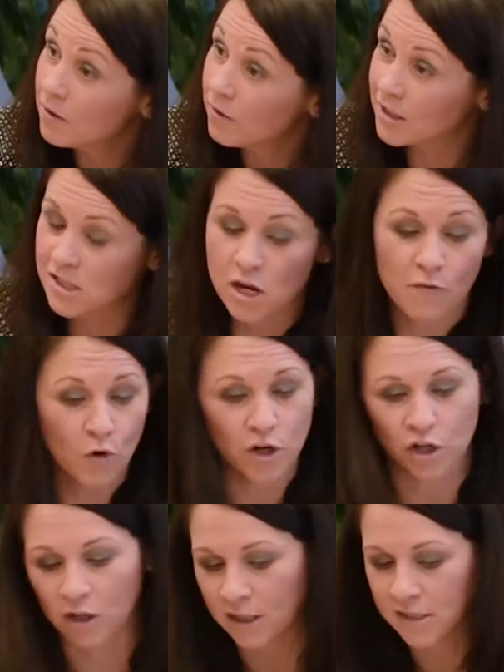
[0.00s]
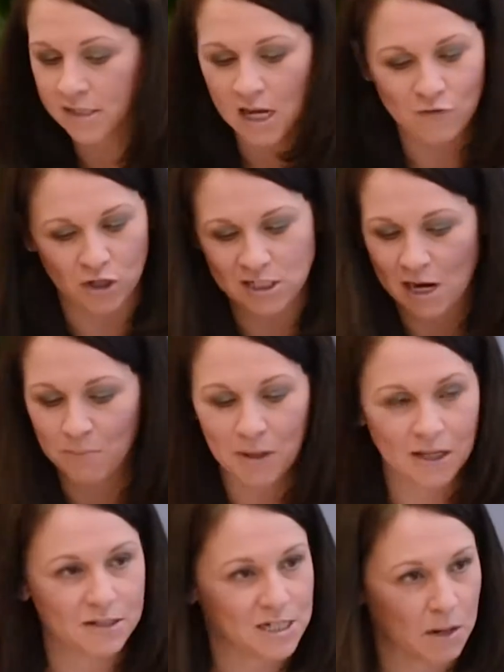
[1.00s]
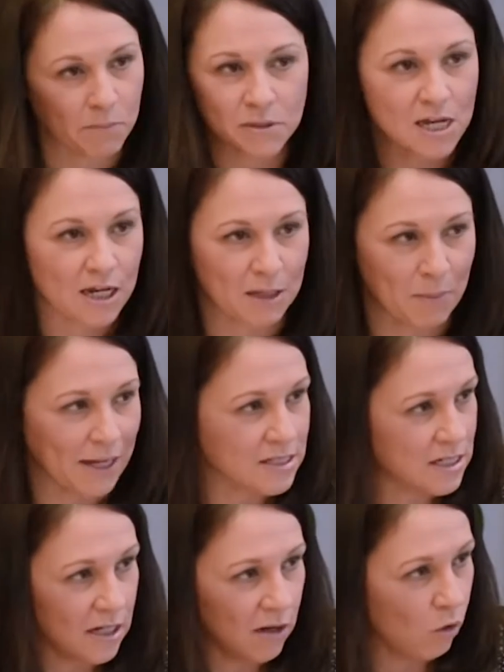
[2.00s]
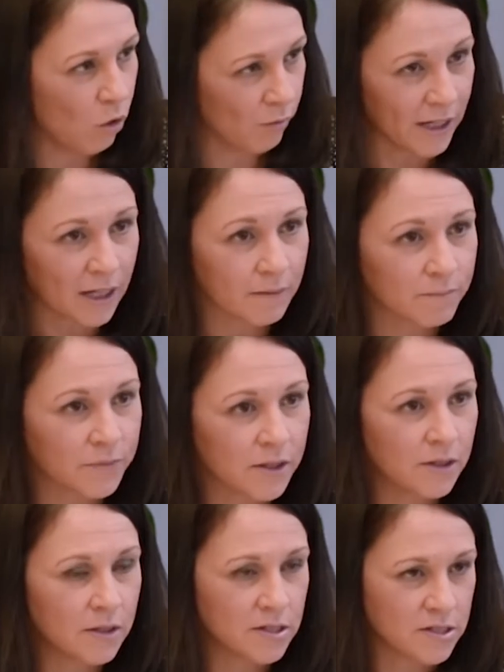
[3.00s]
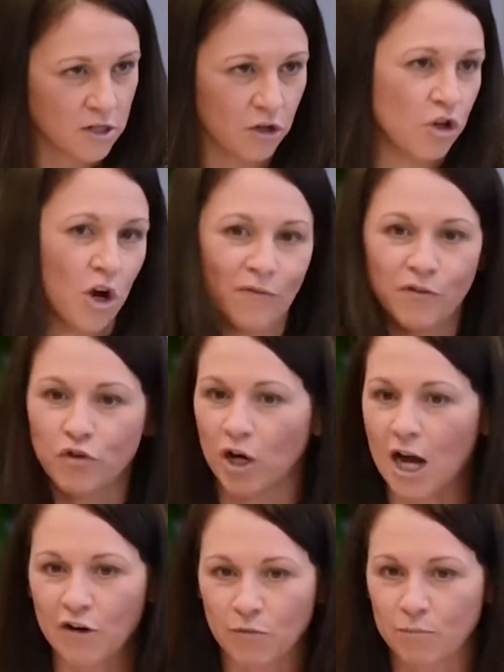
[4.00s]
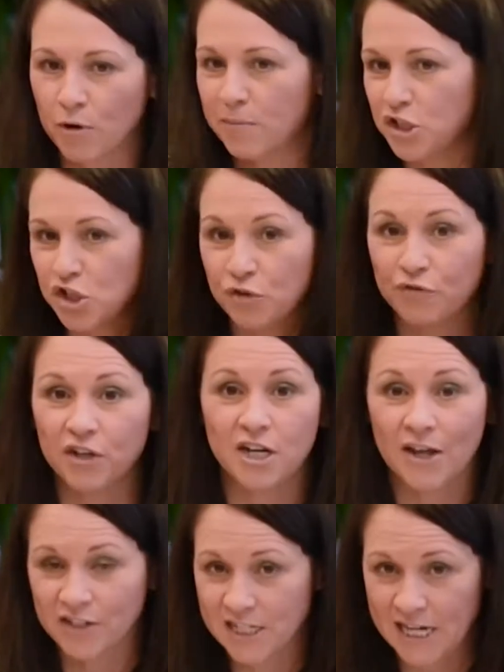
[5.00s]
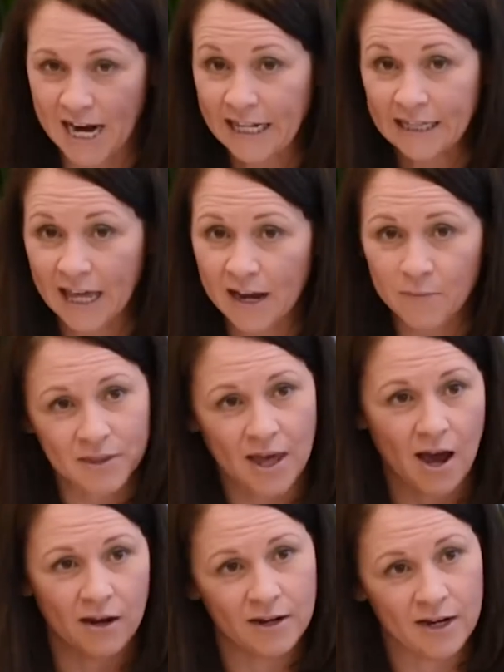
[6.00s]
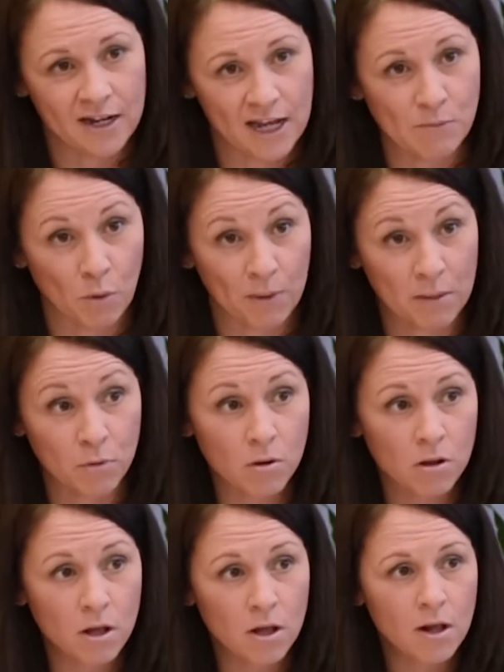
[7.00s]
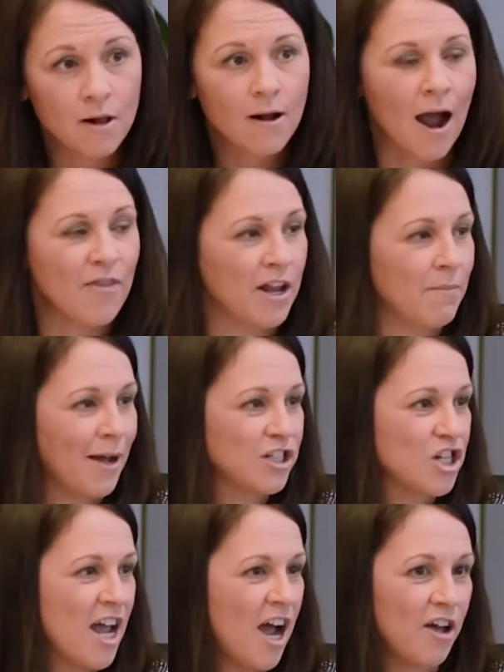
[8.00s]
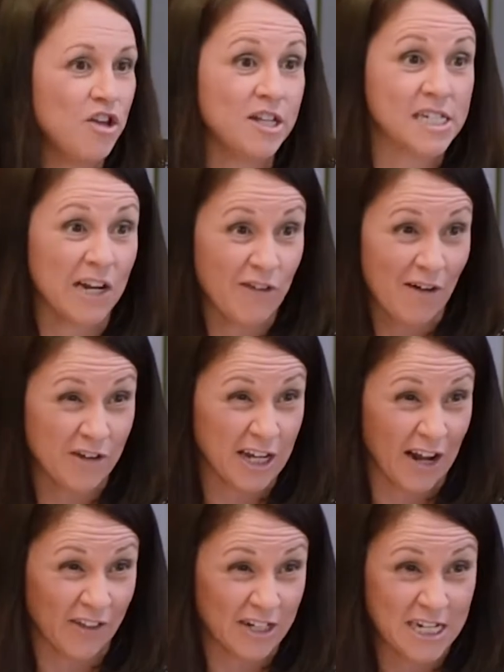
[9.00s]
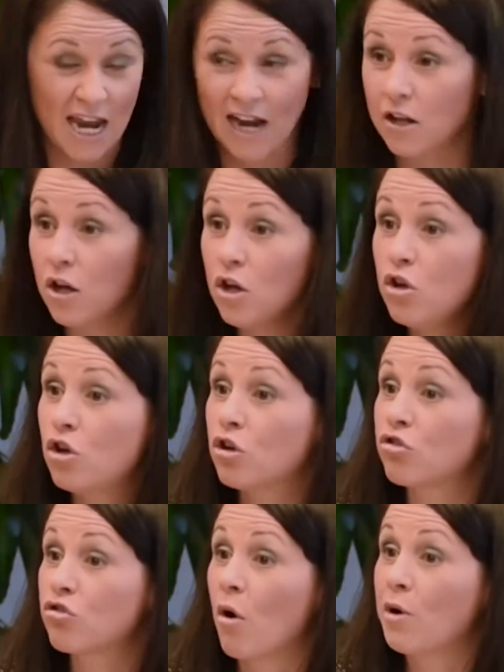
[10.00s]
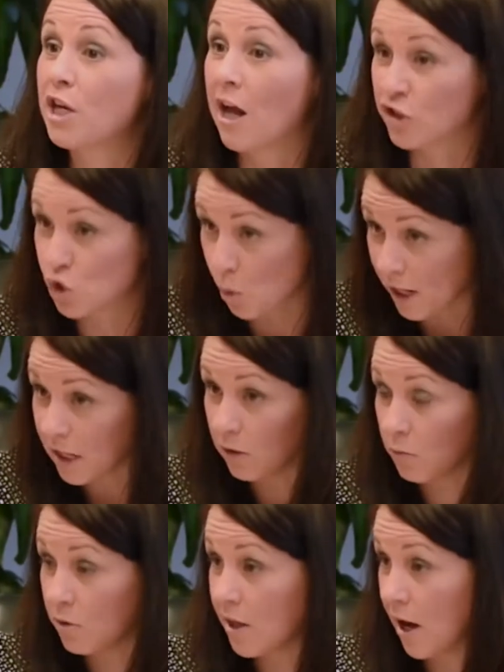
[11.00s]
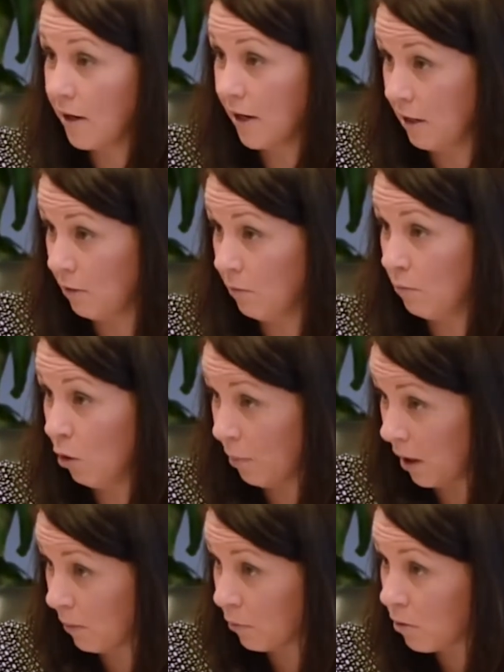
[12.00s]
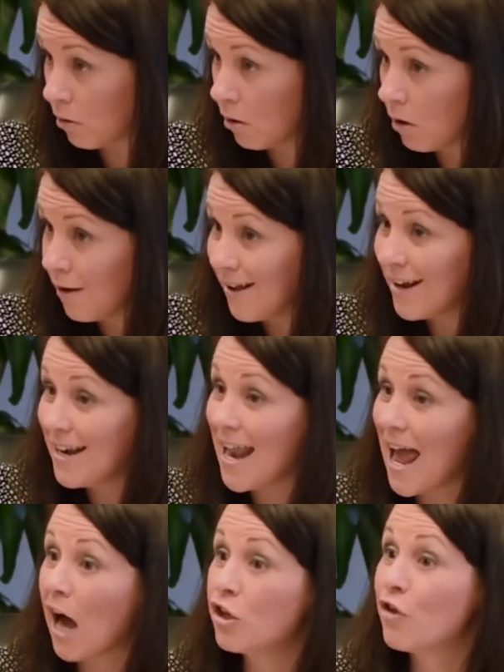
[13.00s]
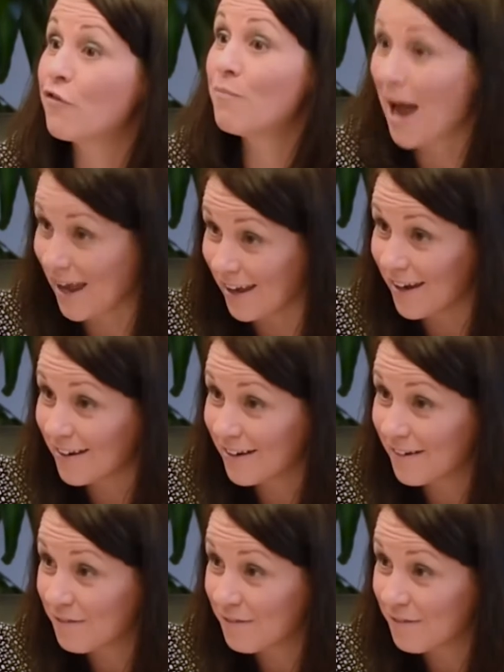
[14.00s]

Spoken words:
Right, so you've already got, let's say you've got 10% capacity already. So you know if you've got 100 properties, you could fit another 10 in there without needing any more people. And then imagine now, instead of having another 10, you could throw in another 20 without needing more people. Now you've made